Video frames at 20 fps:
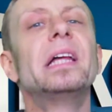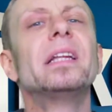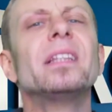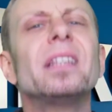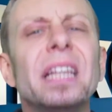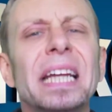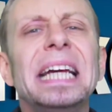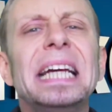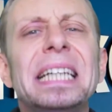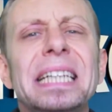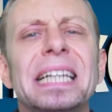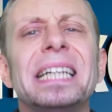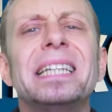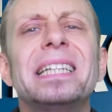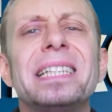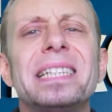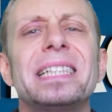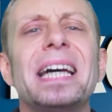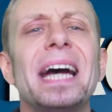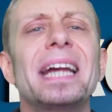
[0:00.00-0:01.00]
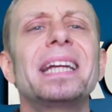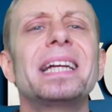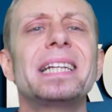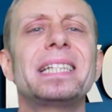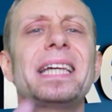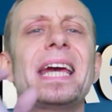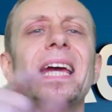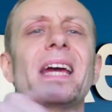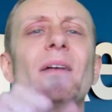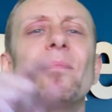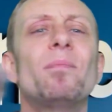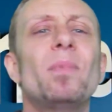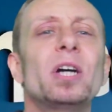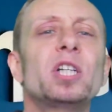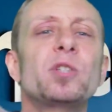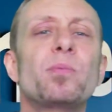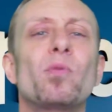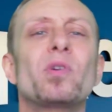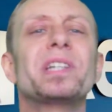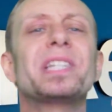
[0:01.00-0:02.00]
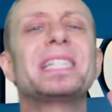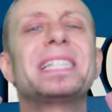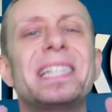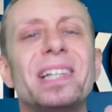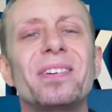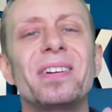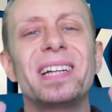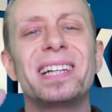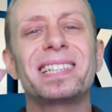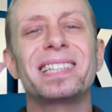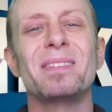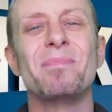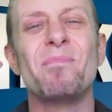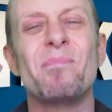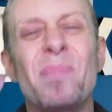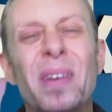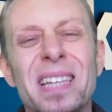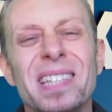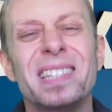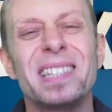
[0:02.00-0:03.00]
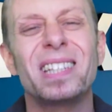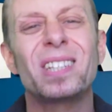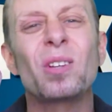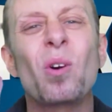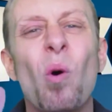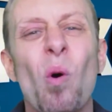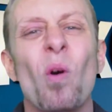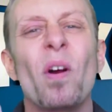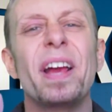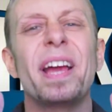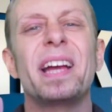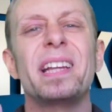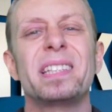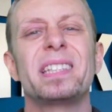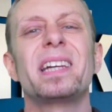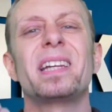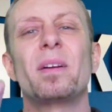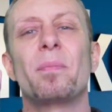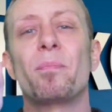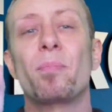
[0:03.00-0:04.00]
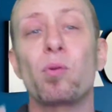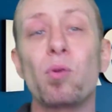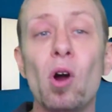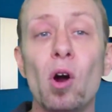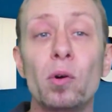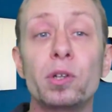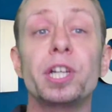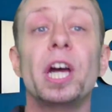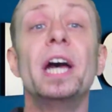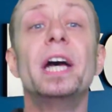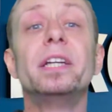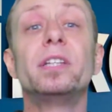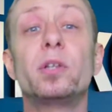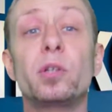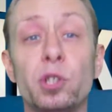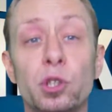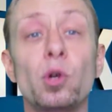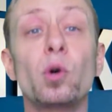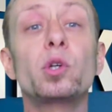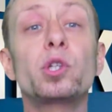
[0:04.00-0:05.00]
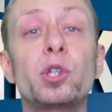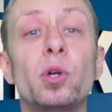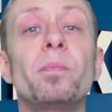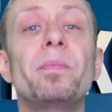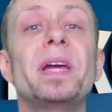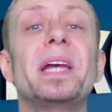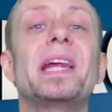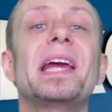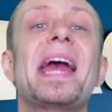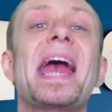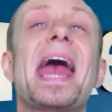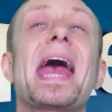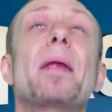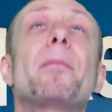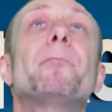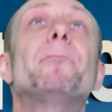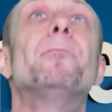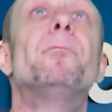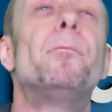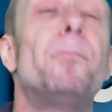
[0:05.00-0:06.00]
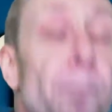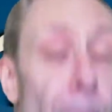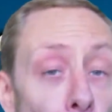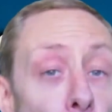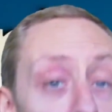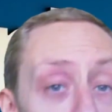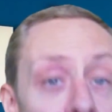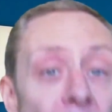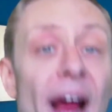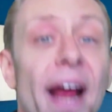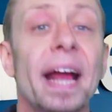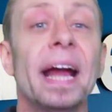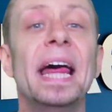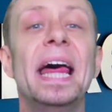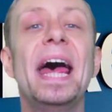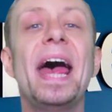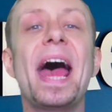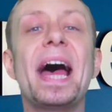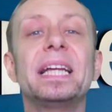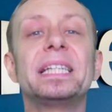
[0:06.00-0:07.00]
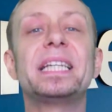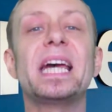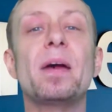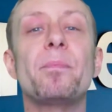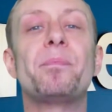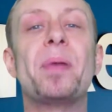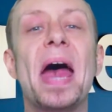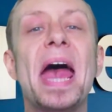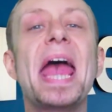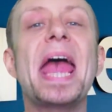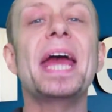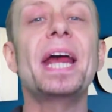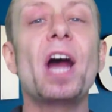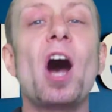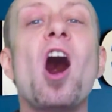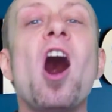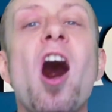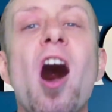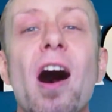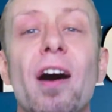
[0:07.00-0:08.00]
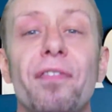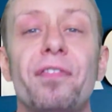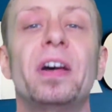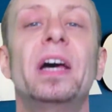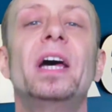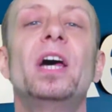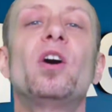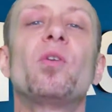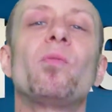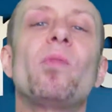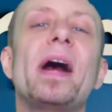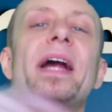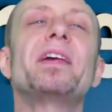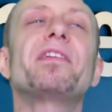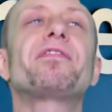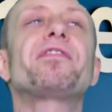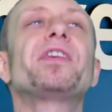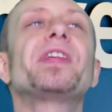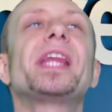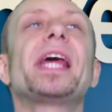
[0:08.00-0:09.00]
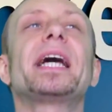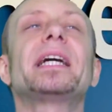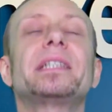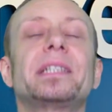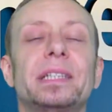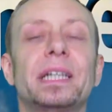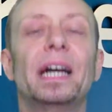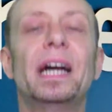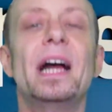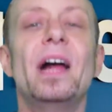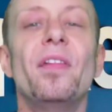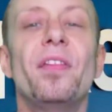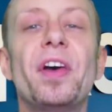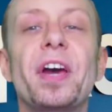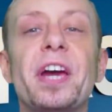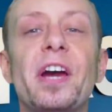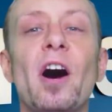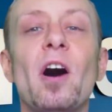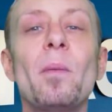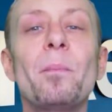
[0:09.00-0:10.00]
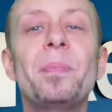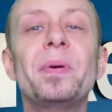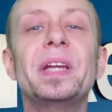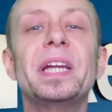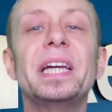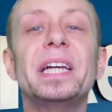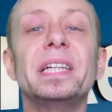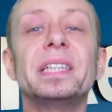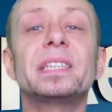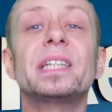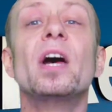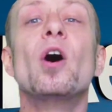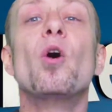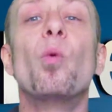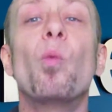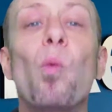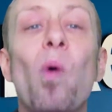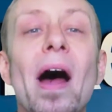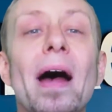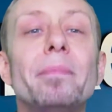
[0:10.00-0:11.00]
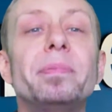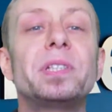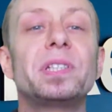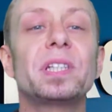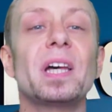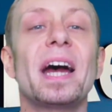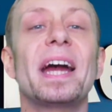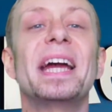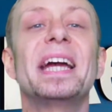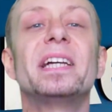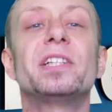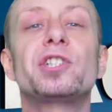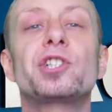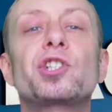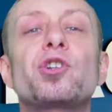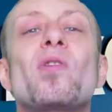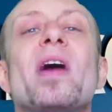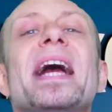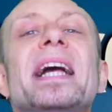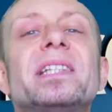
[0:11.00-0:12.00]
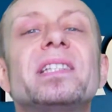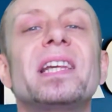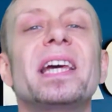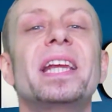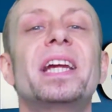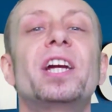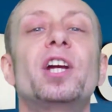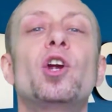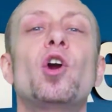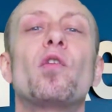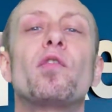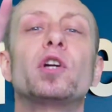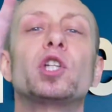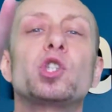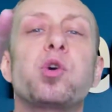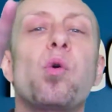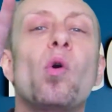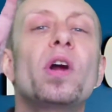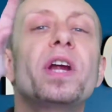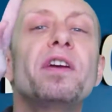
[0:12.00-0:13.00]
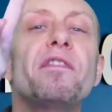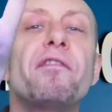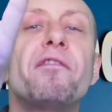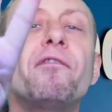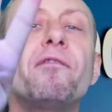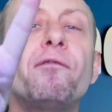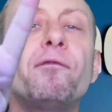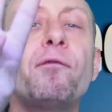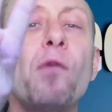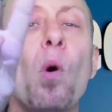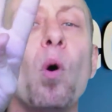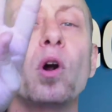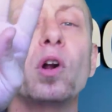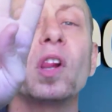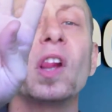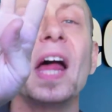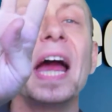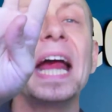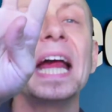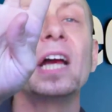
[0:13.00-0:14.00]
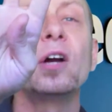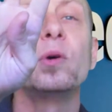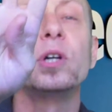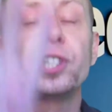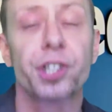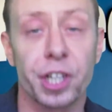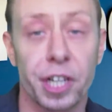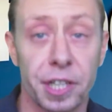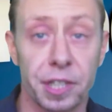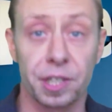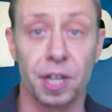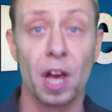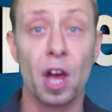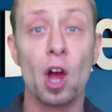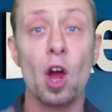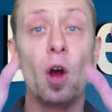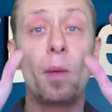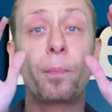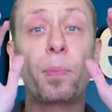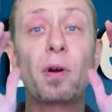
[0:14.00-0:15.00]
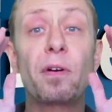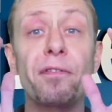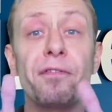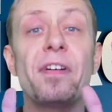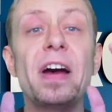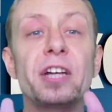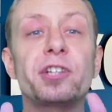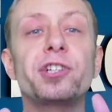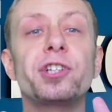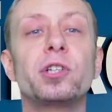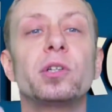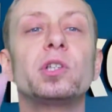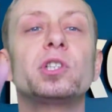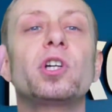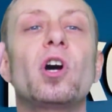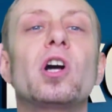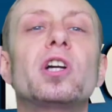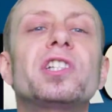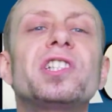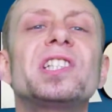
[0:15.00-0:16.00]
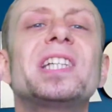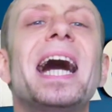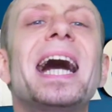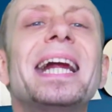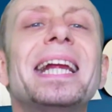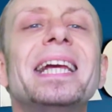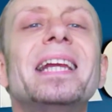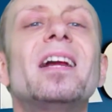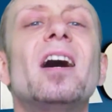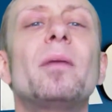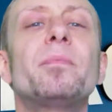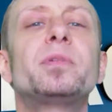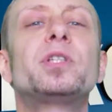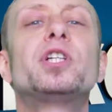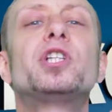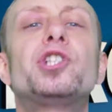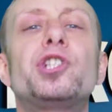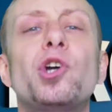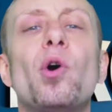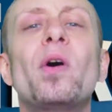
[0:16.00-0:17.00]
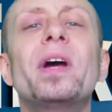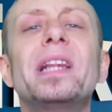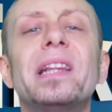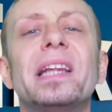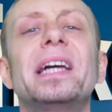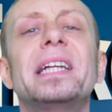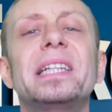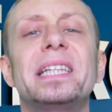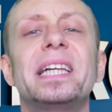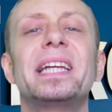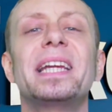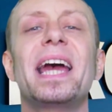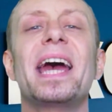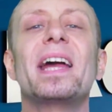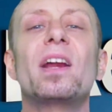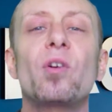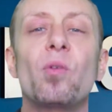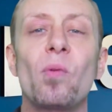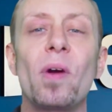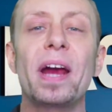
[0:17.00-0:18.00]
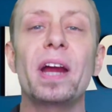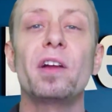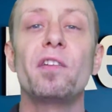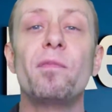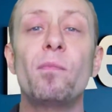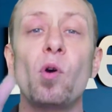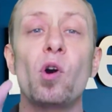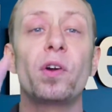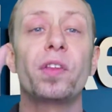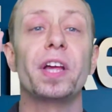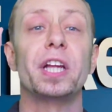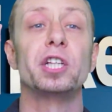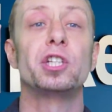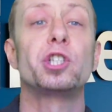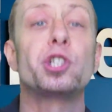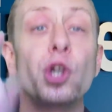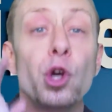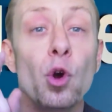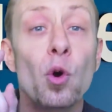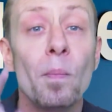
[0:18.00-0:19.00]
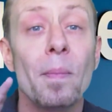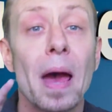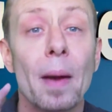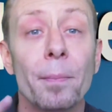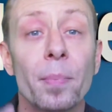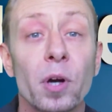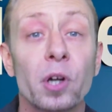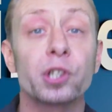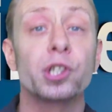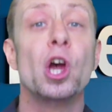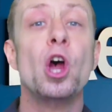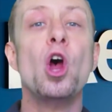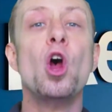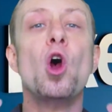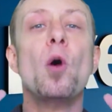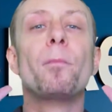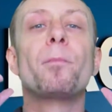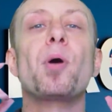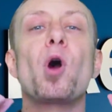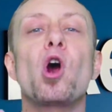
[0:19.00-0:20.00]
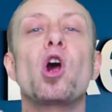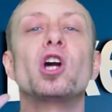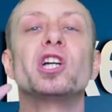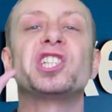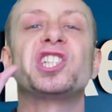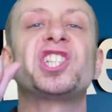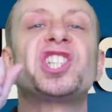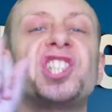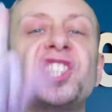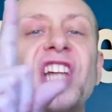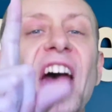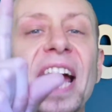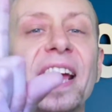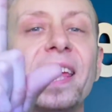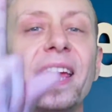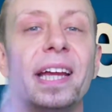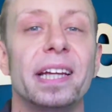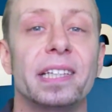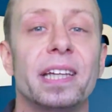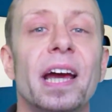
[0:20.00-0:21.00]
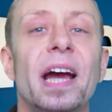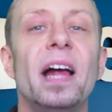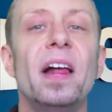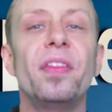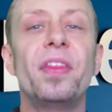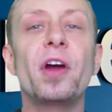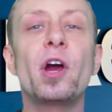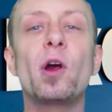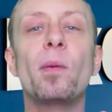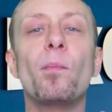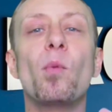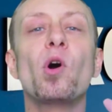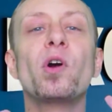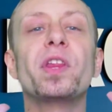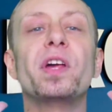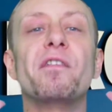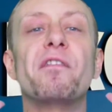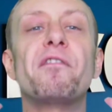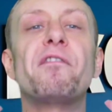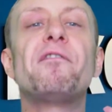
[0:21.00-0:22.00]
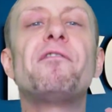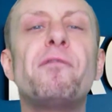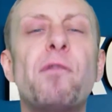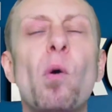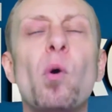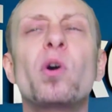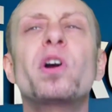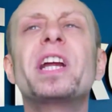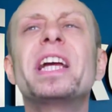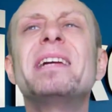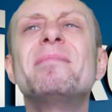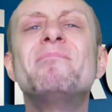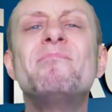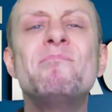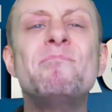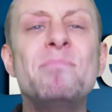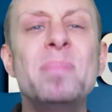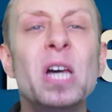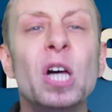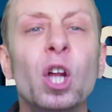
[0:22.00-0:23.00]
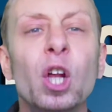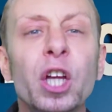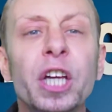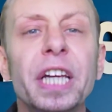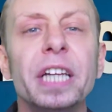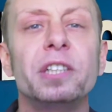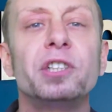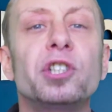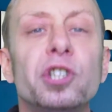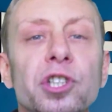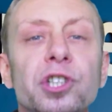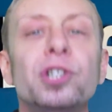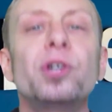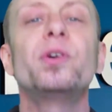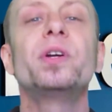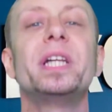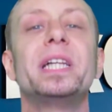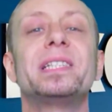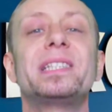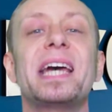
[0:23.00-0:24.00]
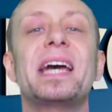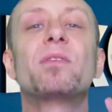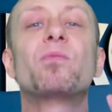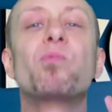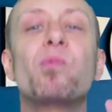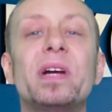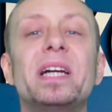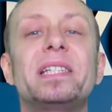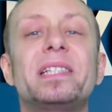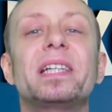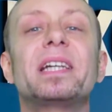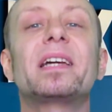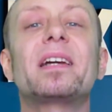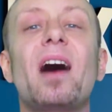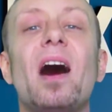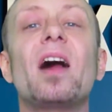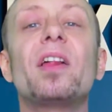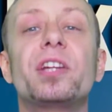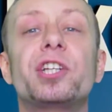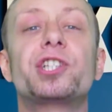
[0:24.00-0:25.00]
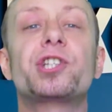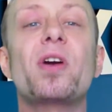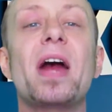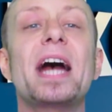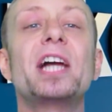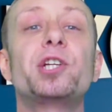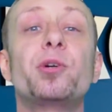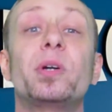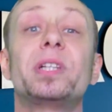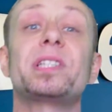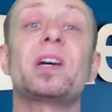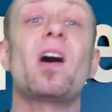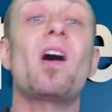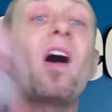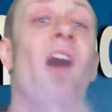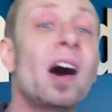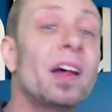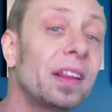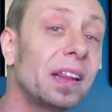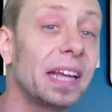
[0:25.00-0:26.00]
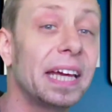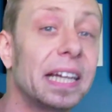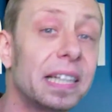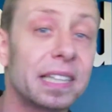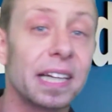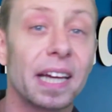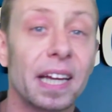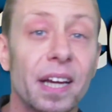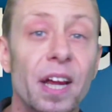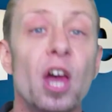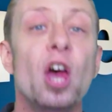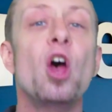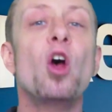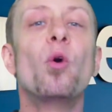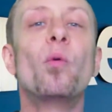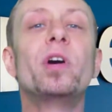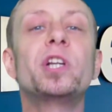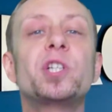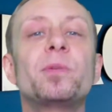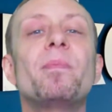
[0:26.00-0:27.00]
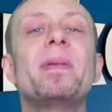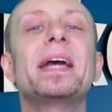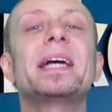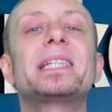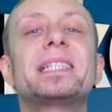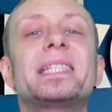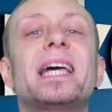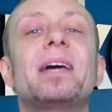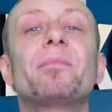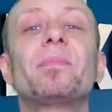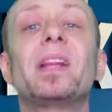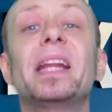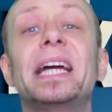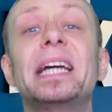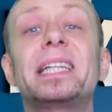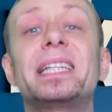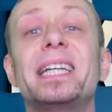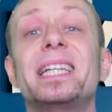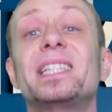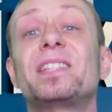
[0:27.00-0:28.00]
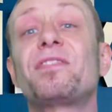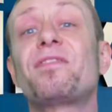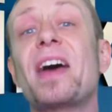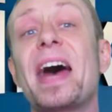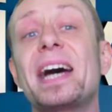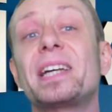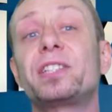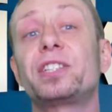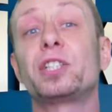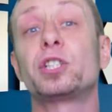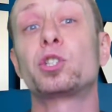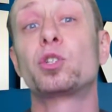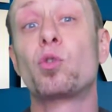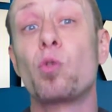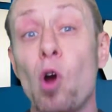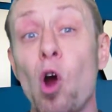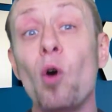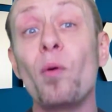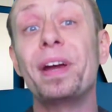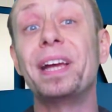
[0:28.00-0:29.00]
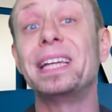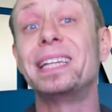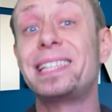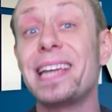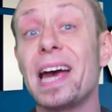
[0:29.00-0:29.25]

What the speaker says: LinkedIn decided to take a much more serious and business-oriented approach to social media, and boy, has it paid off! Ready for this? The company's website is translated in over 24 languages. Professionals are signing up to join LinkedIn at a rate of more than 2 members per second. There are more than 40 million students and recent college graduates on LinkedIn, which makes them LinkedIn's fastest growing